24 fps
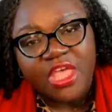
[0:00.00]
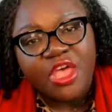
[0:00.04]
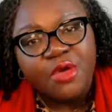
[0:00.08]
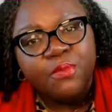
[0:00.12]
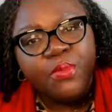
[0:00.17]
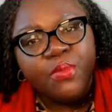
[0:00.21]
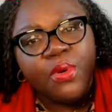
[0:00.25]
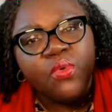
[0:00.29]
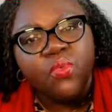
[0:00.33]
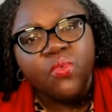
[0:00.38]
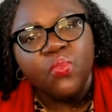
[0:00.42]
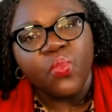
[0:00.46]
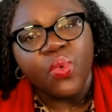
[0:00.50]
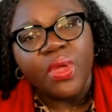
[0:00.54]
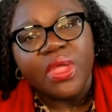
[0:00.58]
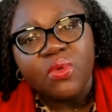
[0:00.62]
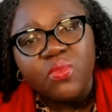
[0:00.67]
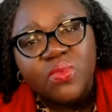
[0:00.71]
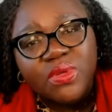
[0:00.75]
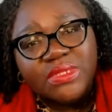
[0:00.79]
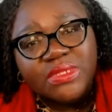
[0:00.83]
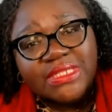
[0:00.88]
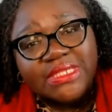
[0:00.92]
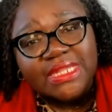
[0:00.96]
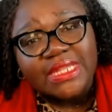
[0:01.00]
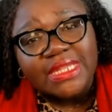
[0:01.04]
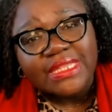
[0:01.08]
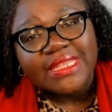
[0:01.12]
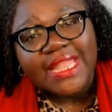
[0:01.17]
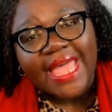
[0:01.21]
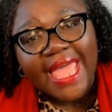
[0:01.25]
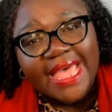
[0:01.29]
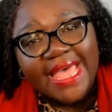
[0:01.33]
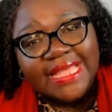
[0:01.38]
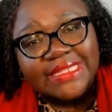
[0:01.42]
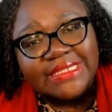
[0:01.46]
But when was the
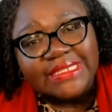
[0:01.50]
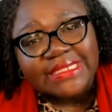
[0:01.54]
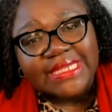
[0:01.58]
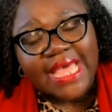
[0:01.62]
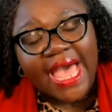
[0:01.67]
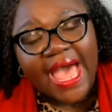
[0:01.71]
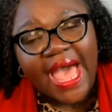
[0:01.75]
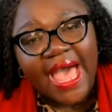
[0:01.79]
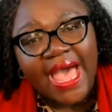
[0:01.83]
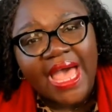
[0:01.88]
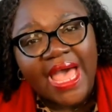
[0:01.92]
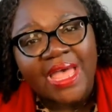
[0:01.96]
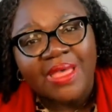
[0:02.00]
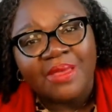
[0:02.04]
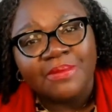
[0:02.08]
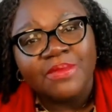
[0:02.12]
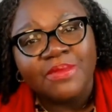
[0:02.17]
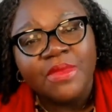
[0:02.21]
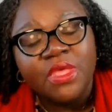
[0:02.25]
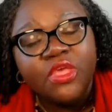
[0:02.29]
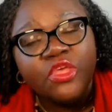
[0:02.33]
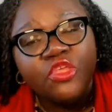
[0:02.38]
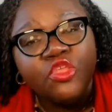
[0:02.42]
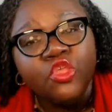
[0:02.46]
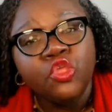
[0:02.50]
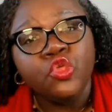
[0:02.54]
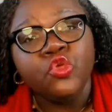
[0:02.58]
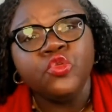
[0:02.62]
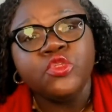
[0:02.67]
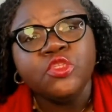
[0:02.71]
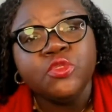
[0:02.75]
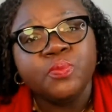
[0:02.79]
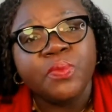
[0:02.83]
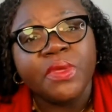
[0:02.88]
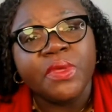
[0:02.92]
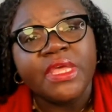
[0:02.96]
last time you
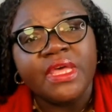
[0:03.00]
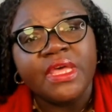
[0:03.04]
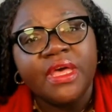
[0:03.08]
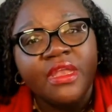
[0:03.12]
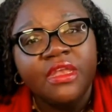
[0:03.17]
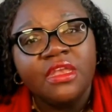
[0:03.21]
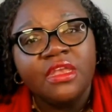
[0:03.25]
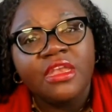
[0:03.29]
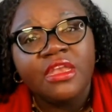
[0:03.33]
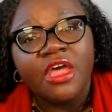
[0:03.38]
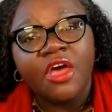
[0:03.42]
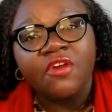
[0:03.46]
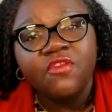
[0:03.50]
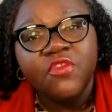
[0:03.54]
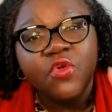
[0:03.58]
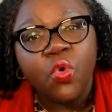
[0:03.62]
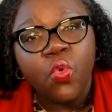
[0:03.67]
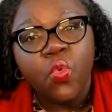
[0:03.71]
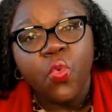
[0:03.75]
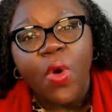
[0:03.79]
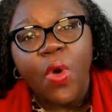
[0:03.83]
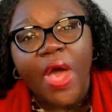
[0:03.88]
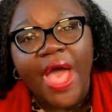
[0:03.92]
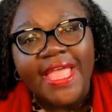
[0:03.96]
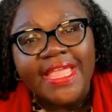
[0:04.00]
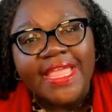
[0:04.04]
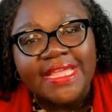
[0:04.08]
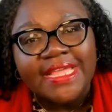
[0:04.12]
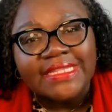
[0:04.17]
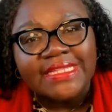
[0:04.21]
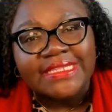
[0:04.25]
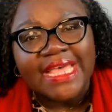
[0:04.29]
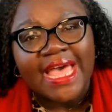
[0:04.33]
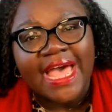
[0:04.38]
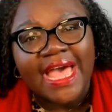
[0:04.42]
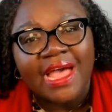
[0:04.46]
spent enough
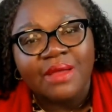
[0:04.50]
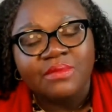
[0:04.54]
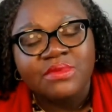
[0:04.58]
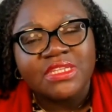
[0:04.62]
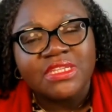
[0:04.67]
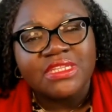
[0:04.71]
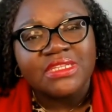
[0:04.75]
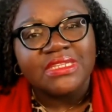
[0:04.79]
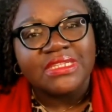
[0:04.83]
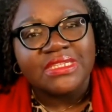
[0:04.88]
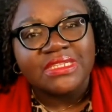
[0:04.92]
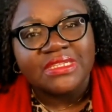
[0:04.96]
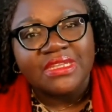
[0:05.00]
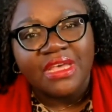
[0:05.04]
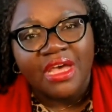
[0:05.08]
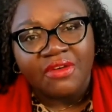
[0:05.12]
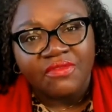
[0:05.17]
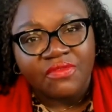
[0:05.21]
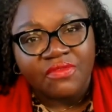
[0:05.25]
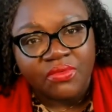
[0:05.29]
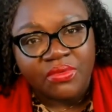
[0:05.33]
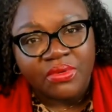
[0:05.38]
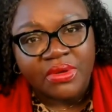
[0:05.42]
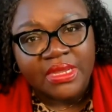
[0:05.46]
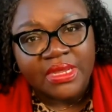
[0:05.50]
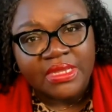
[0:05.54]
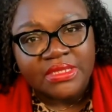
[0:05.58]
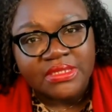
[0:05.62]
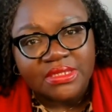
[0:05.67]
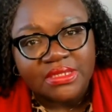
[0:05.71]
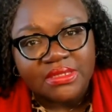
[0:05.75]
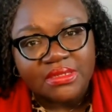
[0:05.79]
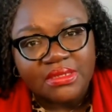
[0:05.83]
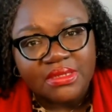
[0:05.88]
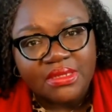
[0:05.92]
quiet time to discover it?